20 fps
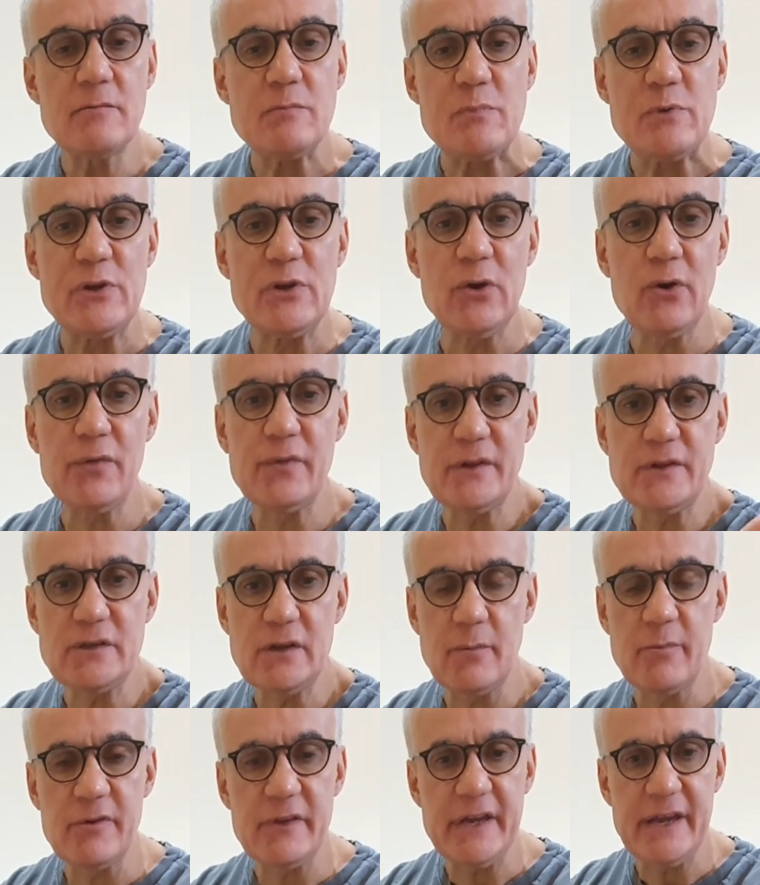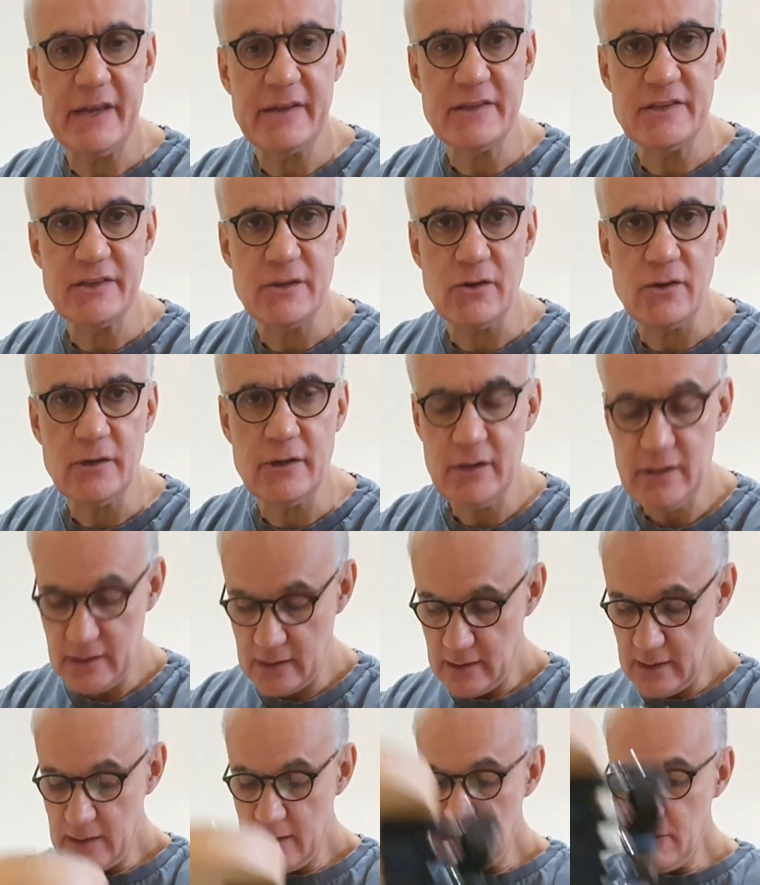beyond the top of the headstock,
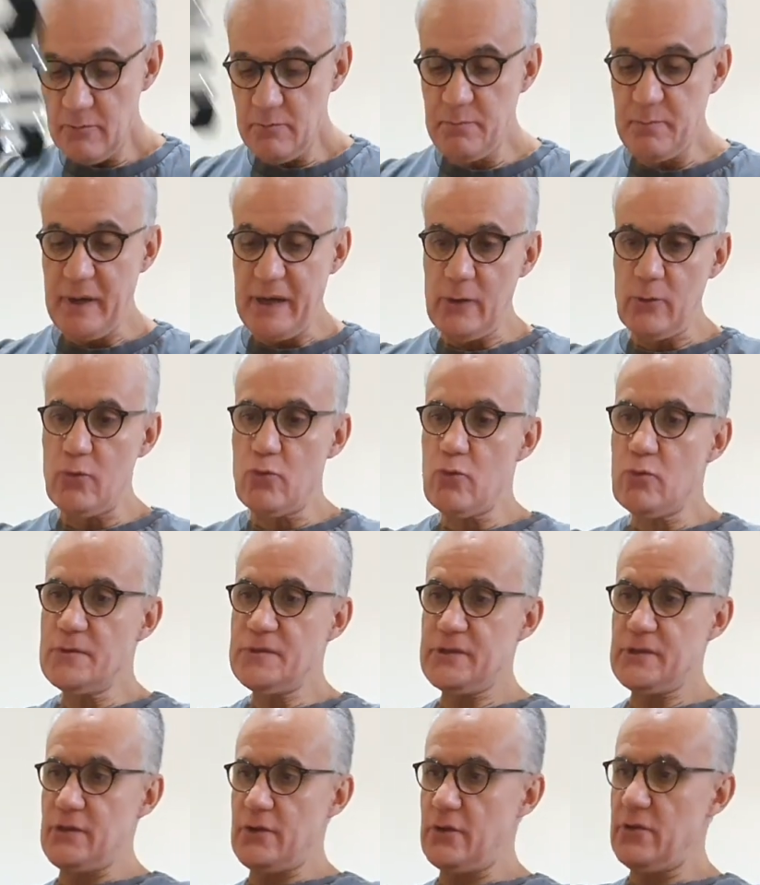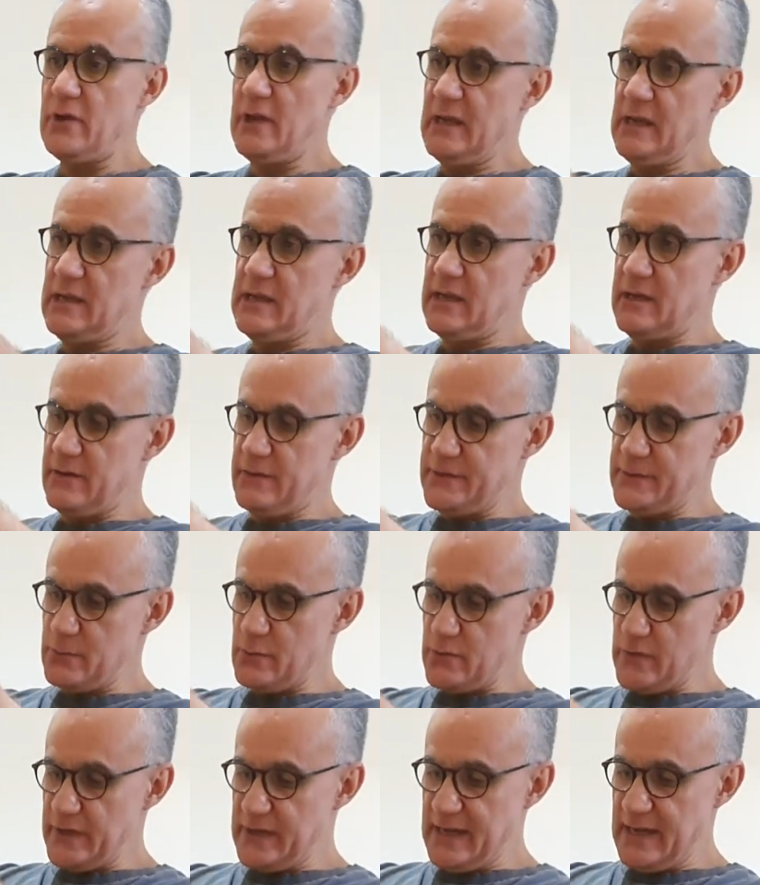but also here as
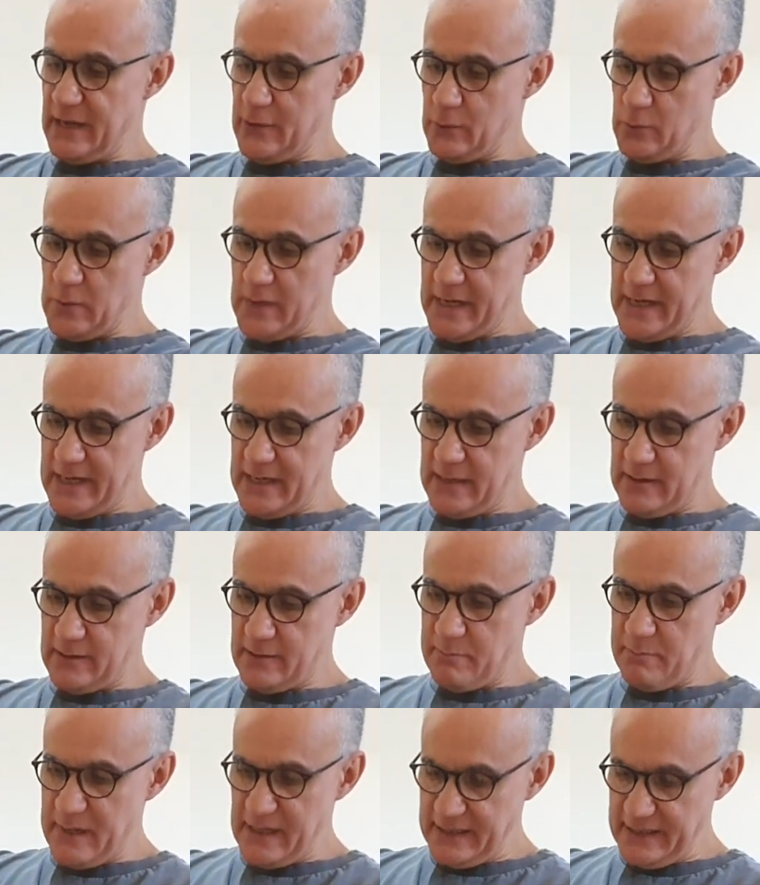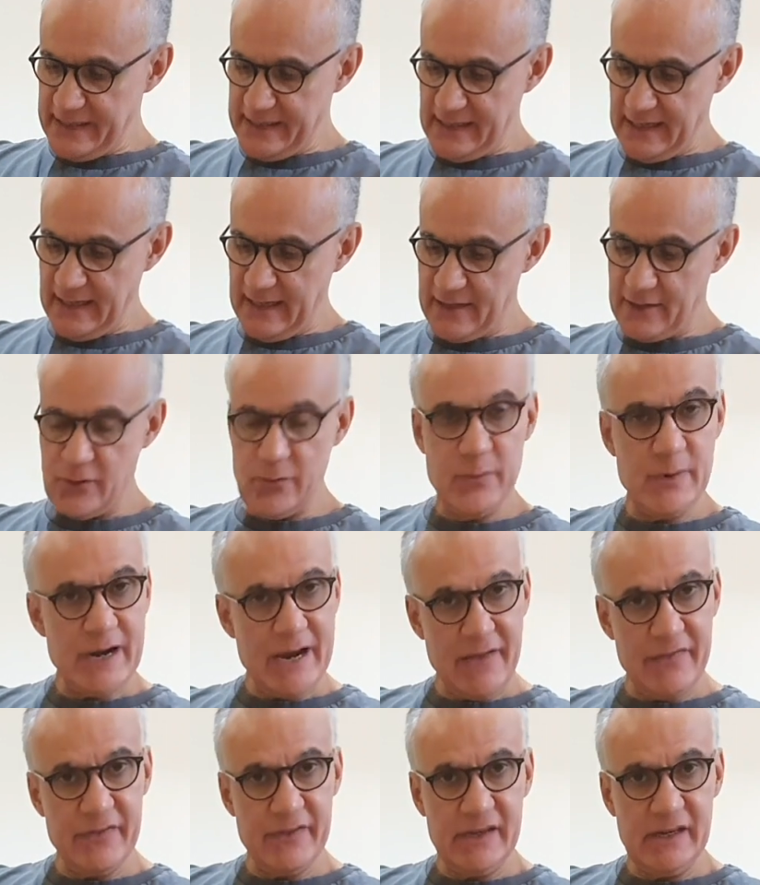well, the cutaway, the belly cut
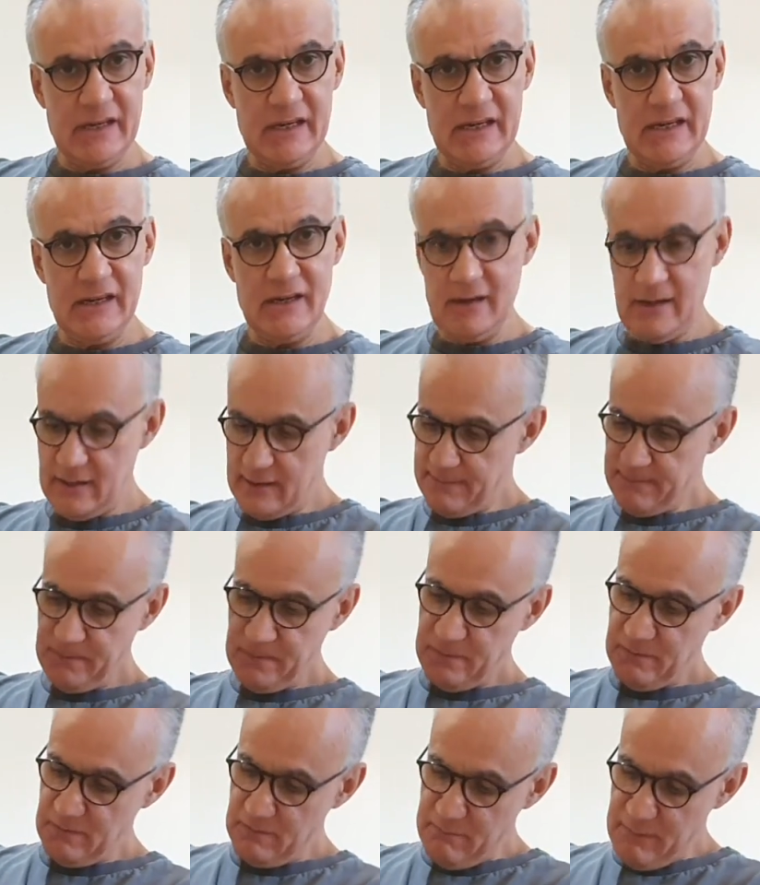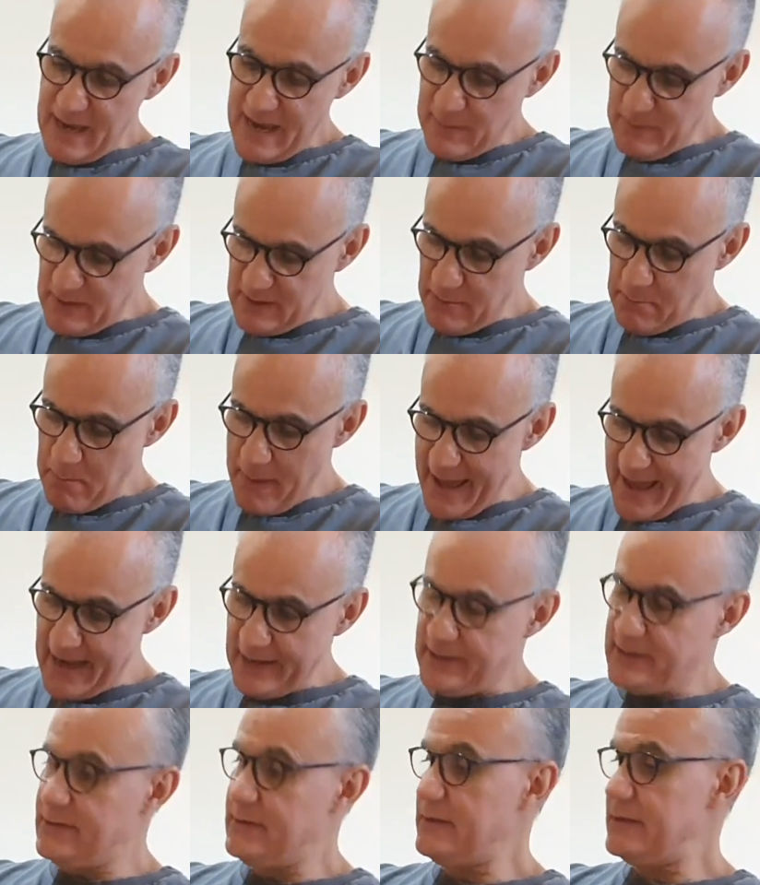around here, maybe the
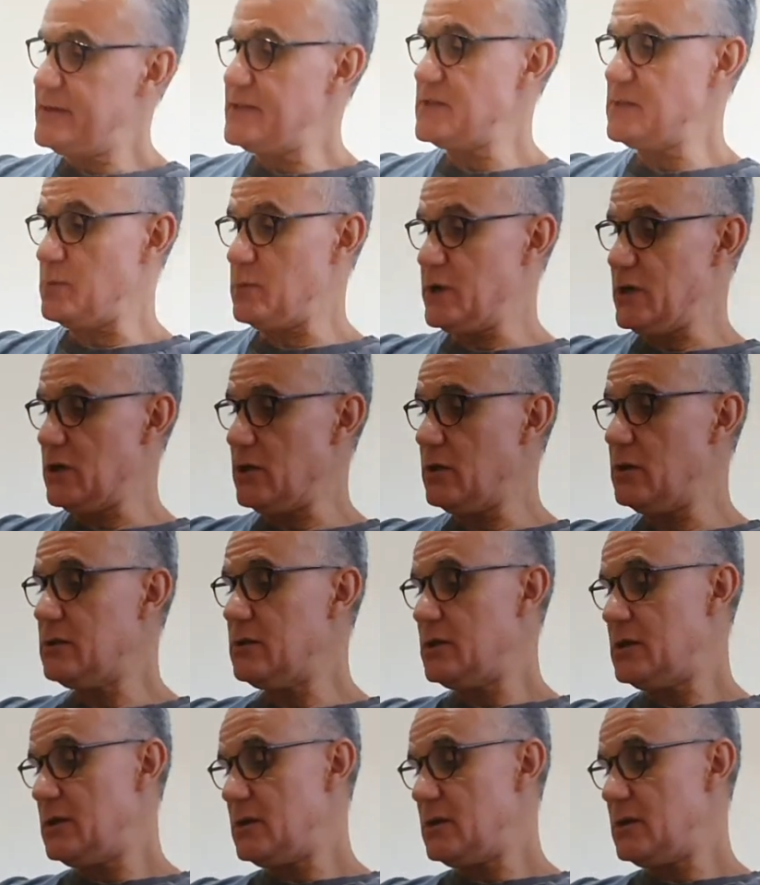back as well.